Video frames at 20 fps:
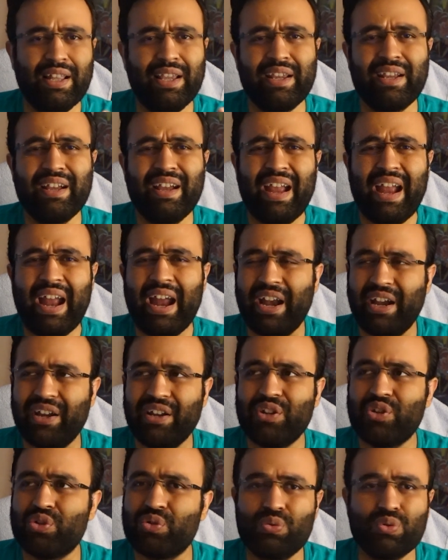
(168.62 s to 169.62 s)
like
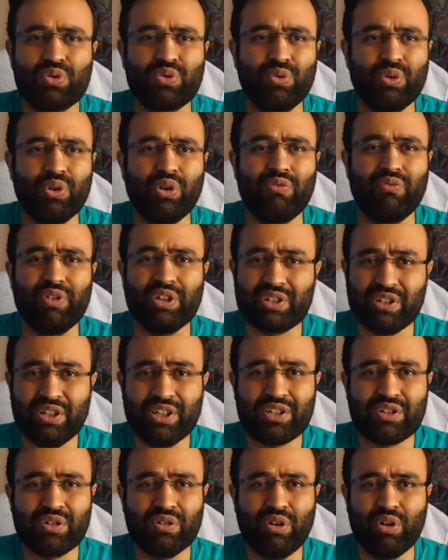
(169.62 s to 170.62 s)
adding shoes to your wish
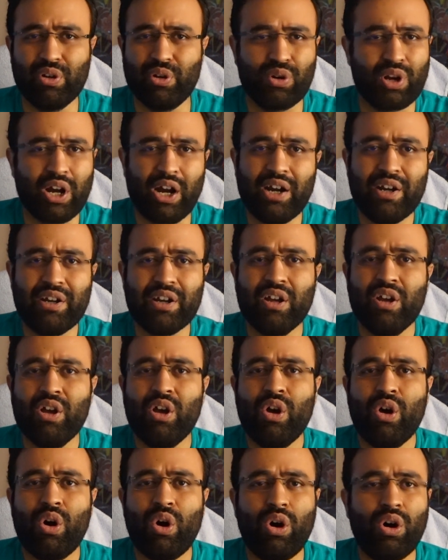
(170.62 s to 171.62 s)
list or your cart,
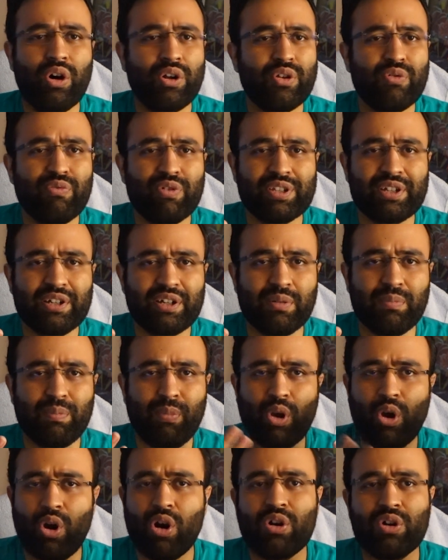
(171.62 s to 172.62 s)
or you visit a
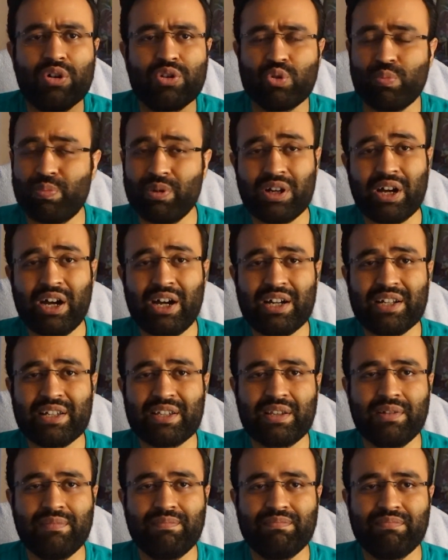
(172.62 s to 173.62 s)
blog on
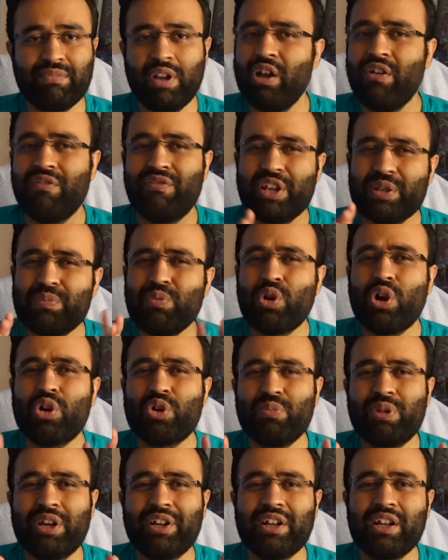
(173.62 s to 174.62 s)
supercars, Facebook
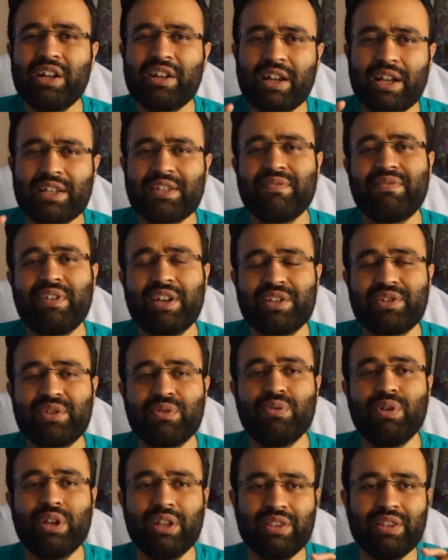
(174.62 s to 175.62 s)
automatically classifies
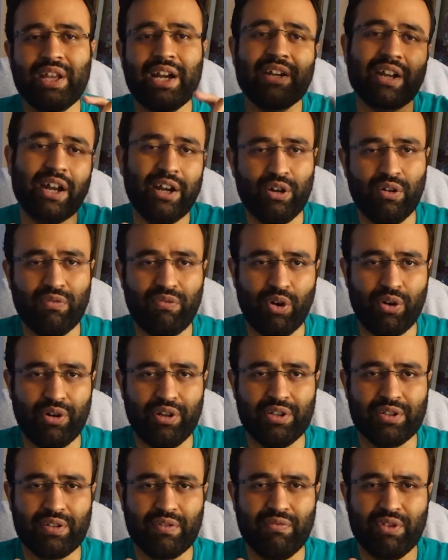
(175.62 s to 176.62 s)
you in that kind of
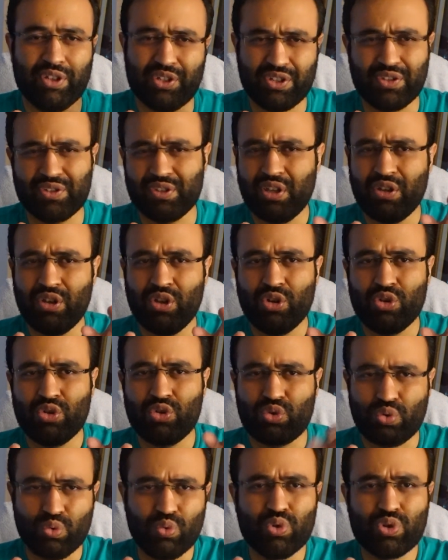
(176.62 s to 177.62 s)
audience, which is
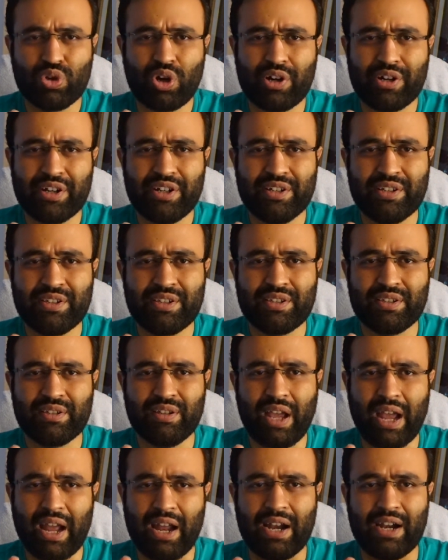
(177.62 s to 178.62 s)
shoes audience
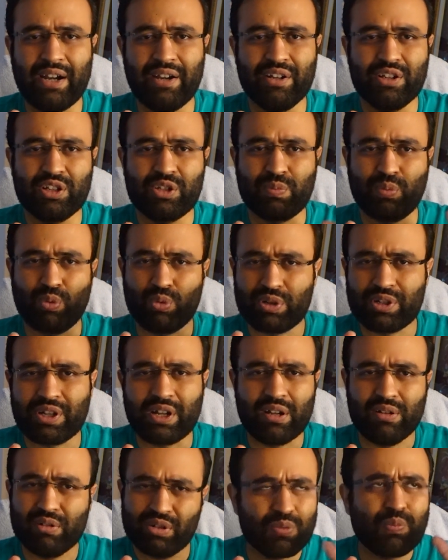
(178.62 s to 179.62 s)
and
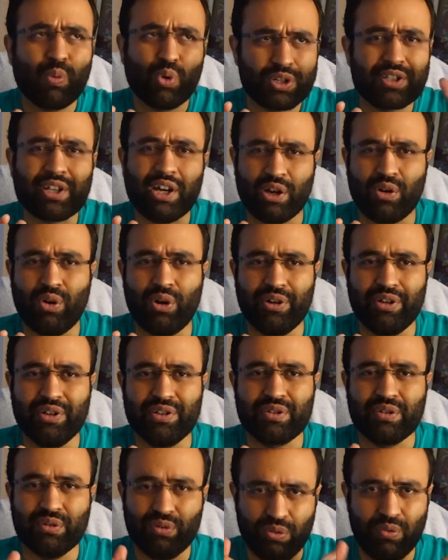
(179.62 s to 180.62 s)
sports car
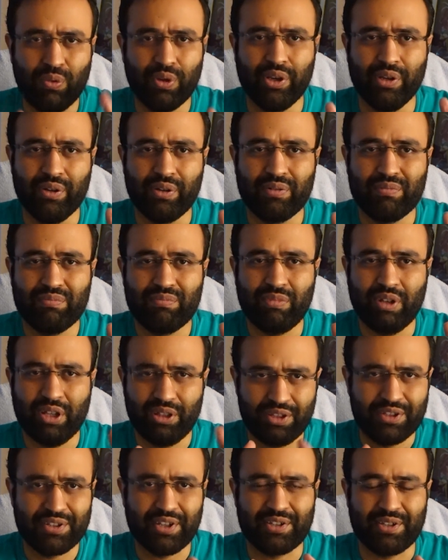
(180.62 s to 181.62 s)
audience over here
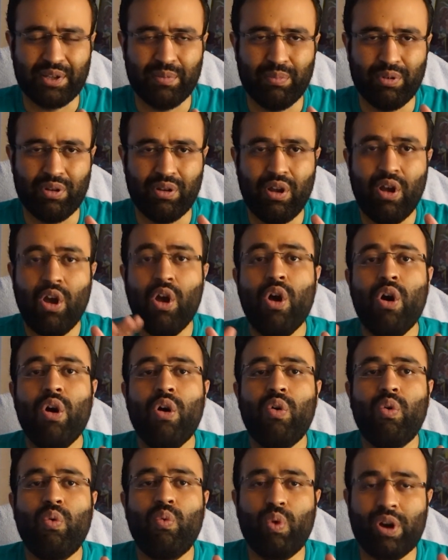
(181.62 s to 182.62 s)
in this example.
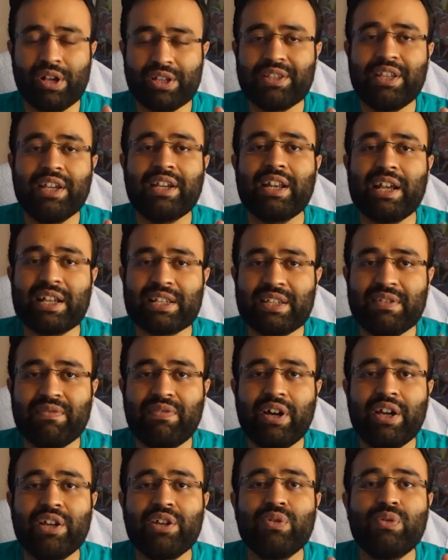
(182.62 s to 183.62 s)
Once they
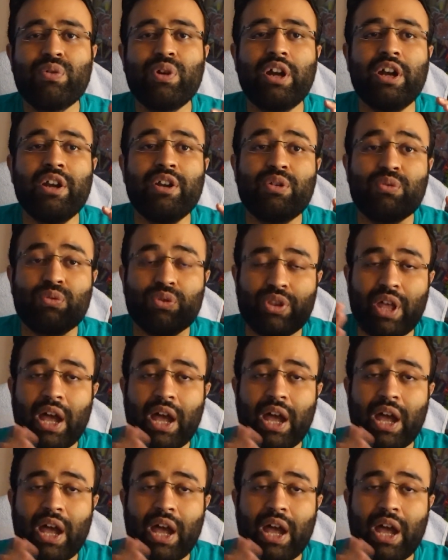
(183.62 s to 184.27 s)
classify you into